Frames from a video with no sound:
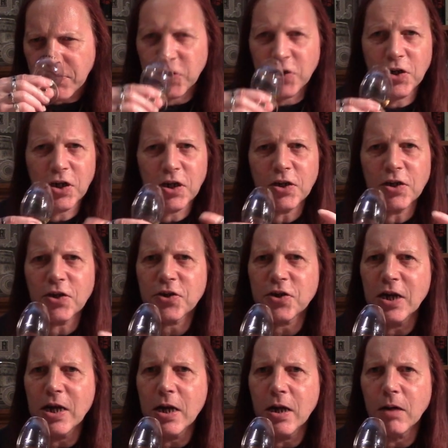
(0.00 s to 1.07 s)
Just
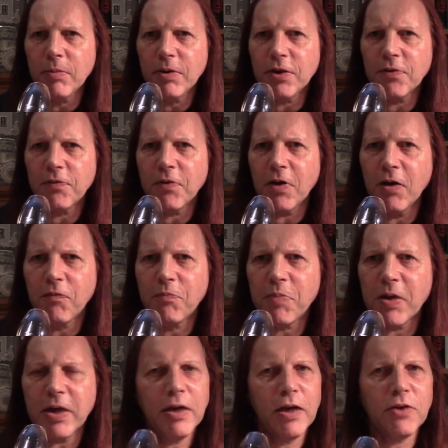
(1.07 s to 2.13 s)
a little bit of
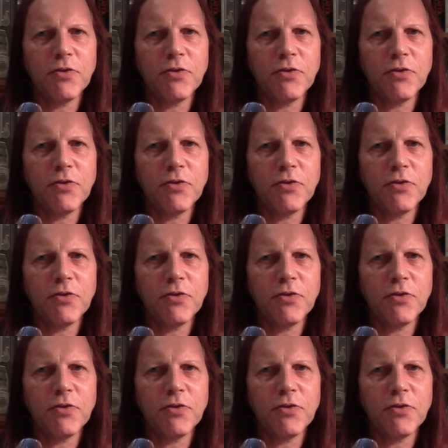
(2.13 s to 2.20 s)
peat.